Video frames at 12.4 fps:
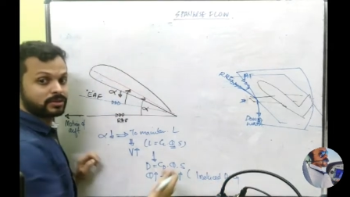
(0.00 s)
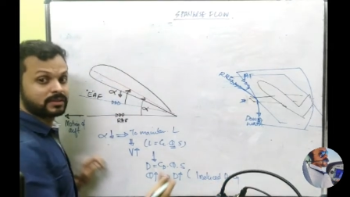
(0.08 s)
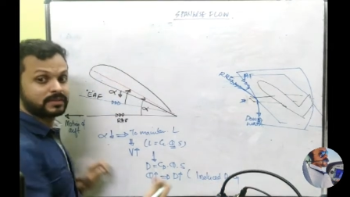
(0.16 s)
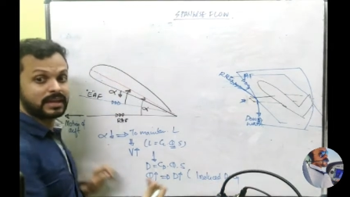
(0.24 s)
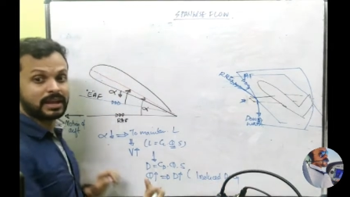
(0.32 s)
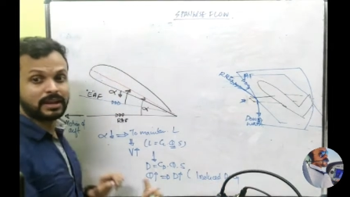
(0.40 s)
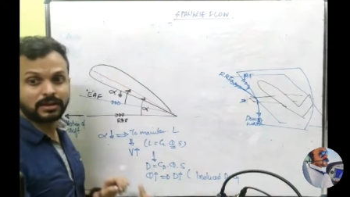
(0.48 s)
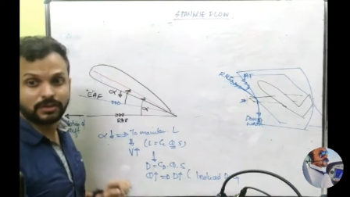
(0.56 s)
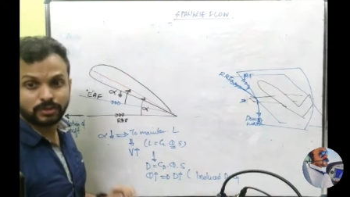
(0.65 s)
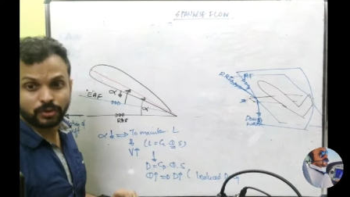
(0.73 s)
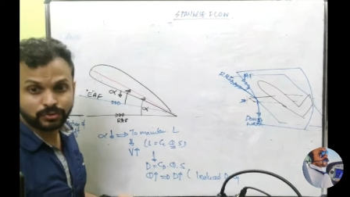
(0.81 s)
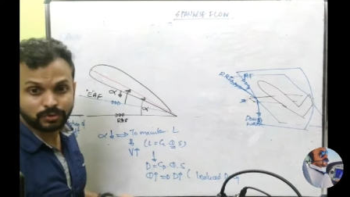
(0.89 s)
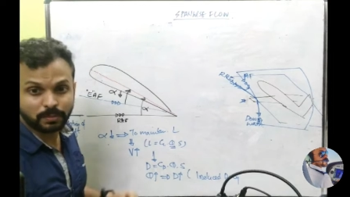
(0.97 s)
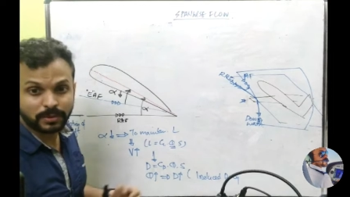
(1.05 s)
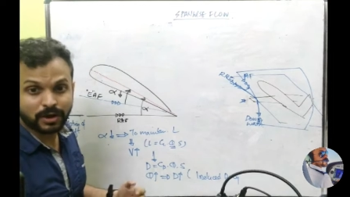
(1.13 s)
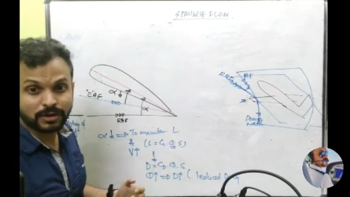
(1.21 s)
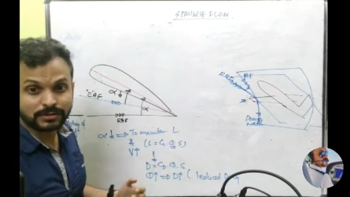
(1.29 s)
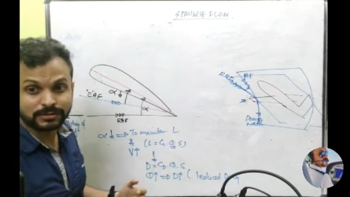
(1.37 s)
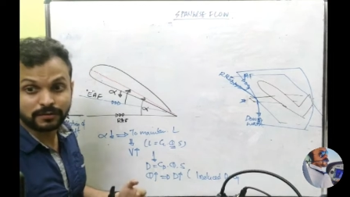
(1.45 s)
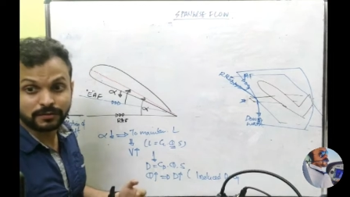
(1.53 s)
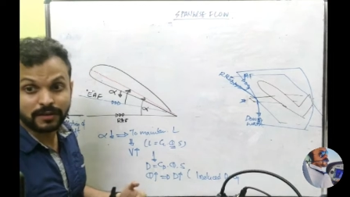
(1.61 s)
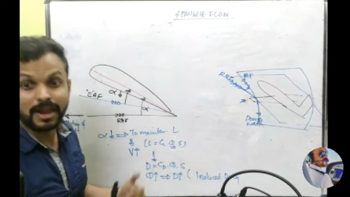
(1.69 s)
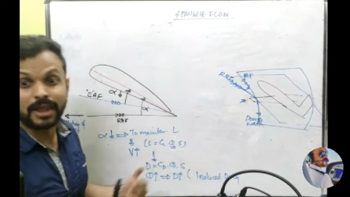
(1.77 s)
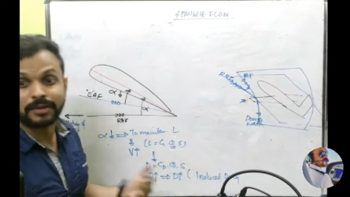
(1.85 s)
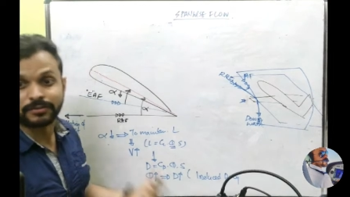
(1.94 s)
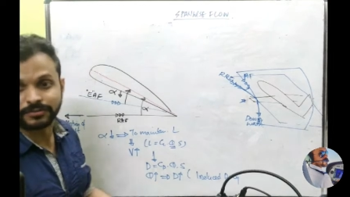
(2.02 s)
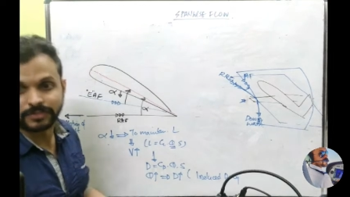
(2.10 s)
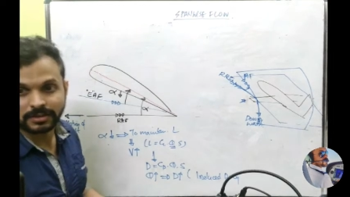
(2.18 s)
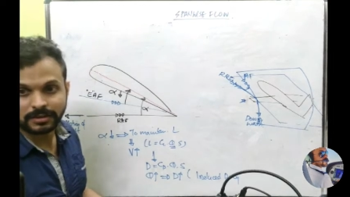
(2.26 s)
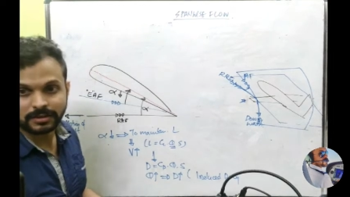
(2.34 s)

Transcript: it is induced because of lift,